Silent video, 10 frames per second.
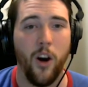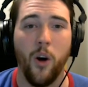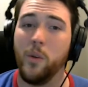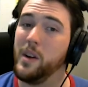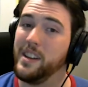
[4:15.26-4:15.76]

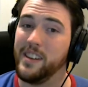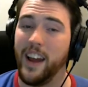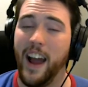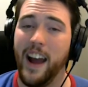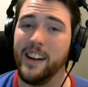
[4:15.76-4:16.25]
Oh, it
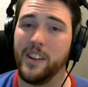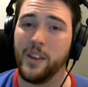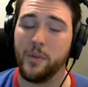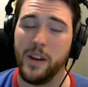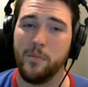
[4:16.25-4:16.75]
added
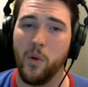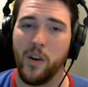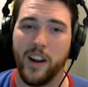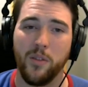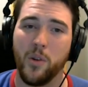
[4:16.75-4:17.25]
3
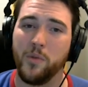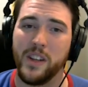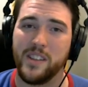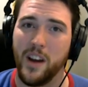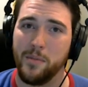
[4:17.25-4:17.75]
more. I don't know if
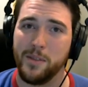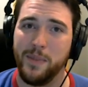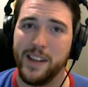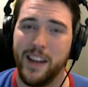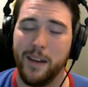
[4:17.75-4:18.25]
it doubled
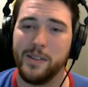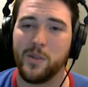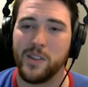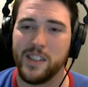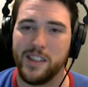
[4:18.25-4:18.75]
my damage
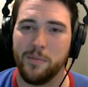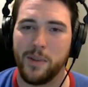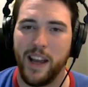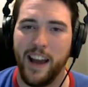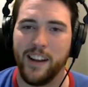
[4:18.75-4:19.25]
or just
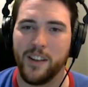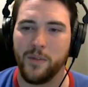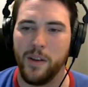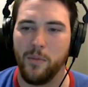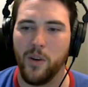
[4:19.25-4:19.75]
simply added
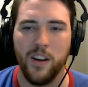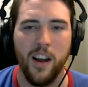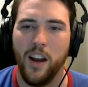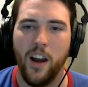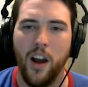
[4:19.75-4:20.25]
3 more.
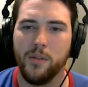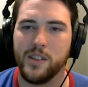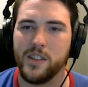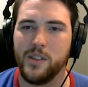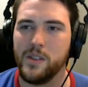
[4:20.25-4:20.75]
Oh, we'll
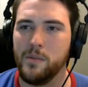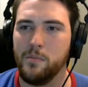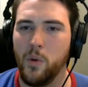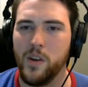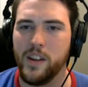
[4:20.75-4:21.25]
just do
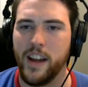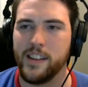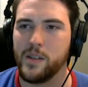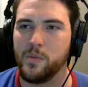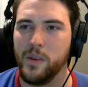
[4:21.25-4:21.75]
some more of
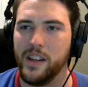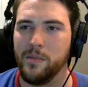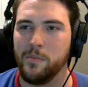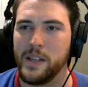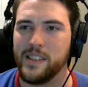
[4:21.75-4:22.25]
that
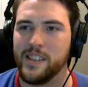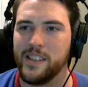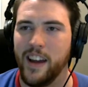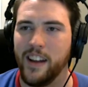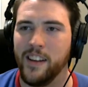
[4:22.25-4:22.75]
sweet business
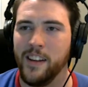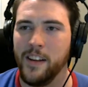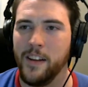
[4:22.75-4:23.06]
then.